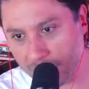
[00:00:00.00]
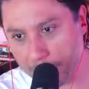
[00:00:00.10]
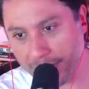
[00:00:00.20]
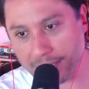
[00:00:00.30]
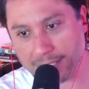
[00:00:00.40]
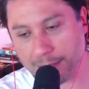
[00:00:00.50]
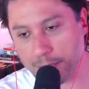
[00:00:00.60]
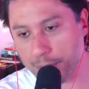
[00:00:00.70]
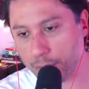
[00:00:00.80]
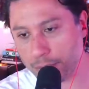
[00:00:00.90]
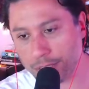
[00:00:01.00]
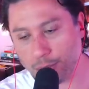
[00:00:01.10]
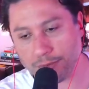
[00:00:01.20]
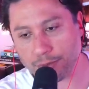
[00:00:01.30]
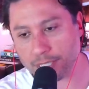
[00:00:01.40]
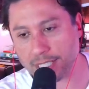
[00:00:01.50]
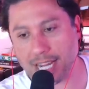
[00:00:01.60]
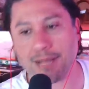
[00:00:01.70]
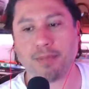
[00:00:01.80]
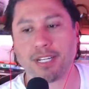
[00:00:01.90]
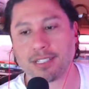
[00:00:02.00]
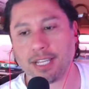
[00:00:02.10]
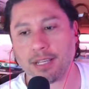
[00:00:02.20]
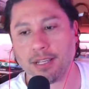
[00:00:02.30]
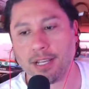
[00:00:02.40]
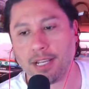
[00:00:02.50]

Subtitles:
Because some people will do it for a time because they